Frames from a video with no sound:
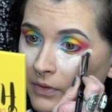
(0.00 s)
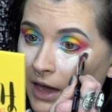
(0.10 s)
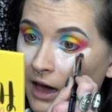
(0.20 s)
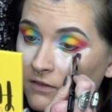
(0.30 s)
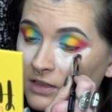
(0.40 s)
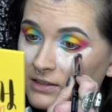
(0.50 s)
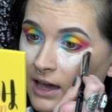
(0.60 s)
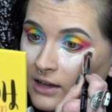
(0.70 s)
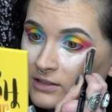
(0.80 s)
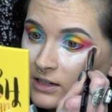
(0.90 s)
having this
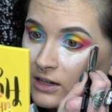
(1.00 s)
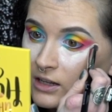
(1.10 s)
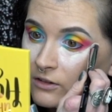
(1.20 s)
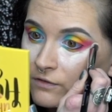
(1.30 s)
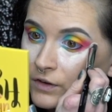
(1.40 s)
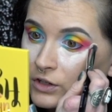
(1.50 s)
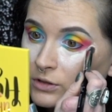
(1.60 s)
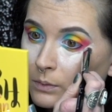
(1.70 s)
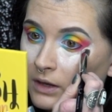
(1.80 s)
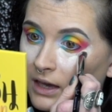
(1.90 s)
accident in the
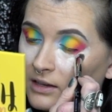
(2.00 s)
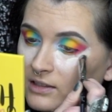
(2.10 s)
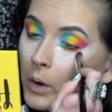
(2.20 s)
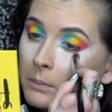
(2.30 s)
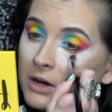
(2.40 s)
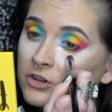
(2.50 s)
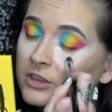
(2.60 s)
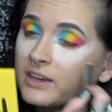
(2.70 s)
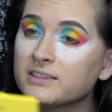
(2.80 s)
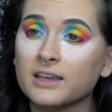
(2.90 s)
first place. One major
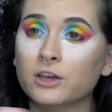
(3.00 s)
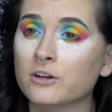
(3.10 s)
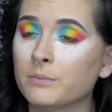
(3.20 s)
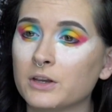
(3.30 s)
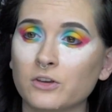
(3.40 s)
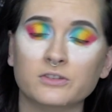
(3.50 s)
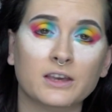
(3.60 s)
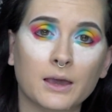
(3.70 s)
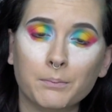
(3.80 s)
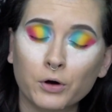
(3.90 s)
thing is I could have been
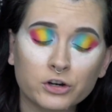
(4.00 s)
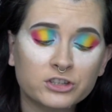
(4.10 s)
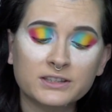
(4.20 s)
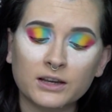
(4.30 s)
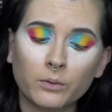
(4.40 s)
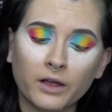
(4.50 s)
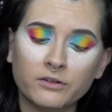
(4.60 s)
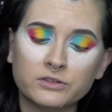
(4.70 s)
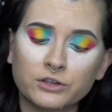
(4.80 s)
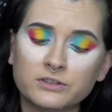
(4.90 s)
using a push stick while
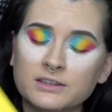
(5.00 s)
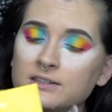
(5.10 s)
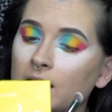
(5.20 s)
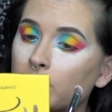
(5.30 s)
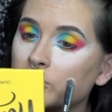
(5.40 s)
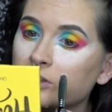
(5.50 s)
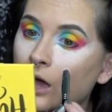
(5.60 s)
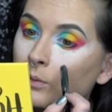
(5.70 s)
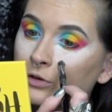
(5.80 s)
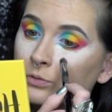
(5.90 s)
I was using the table
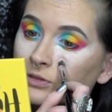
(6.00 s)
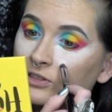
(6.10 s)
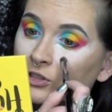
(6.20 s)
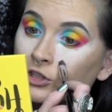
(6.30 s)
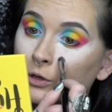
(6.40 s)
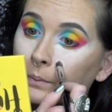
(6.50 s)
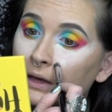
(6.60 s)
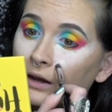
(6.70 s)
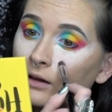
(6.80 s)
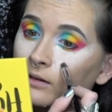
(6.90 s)
saw, which was
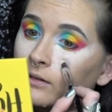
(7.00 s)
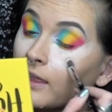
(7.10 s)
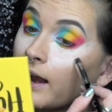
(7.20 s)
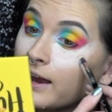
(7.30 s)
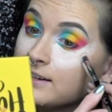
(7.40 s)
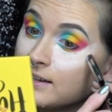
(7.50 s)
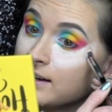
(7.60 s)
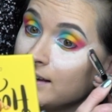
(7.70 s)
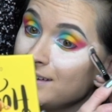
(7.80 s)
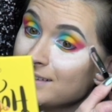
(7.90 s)
stupid that I
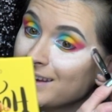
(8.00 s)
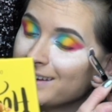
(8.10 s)
didn't.